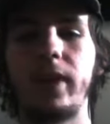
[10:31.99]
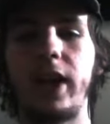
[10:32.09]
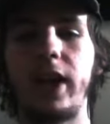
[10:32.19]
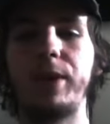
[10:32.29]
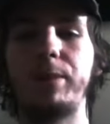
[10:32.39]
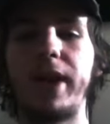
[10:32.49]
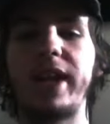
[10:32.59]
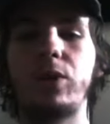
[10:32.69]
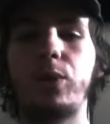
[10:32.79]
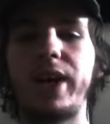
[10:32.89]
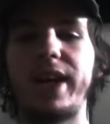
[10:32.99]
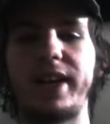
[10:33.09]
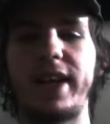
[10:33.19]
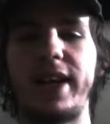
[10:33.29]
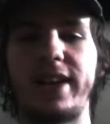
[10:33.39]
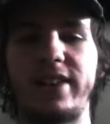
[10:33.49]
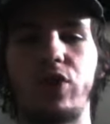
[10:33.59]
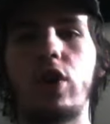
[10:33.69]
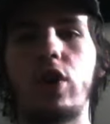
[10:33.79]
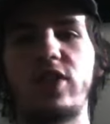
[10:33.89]
And we pan away as the
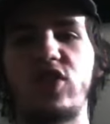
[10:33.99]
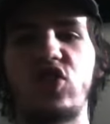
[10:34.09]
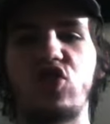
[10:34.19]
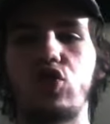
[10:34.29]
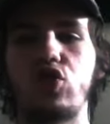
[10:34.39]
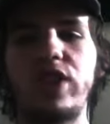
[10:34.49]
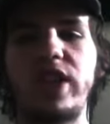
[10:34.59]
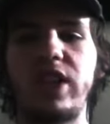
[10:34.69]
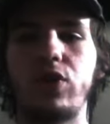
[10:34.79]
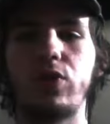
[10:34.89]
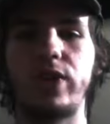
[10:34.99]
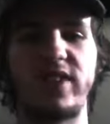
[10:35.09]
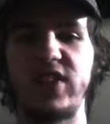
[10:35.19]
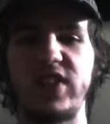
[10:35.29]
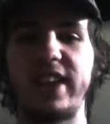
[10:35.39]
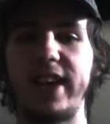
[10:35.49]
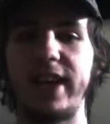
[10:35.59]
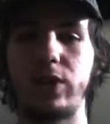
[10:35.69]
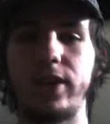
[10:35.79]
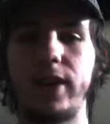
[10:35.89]
crawler's shrieking noises get
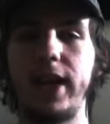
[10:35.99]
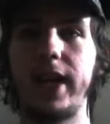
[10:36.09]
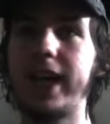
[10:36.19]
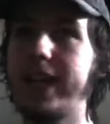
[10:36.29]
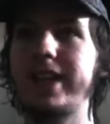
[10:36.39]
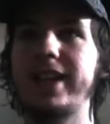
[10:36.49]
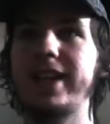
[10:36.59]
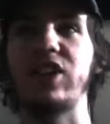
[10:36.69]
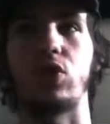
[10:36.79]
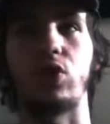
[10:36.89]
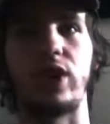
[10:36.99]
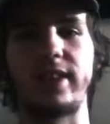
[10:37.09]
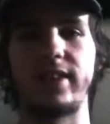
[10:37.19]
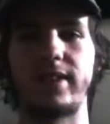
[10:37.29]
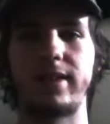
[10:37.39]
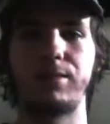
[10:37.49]
louder, and then end credits.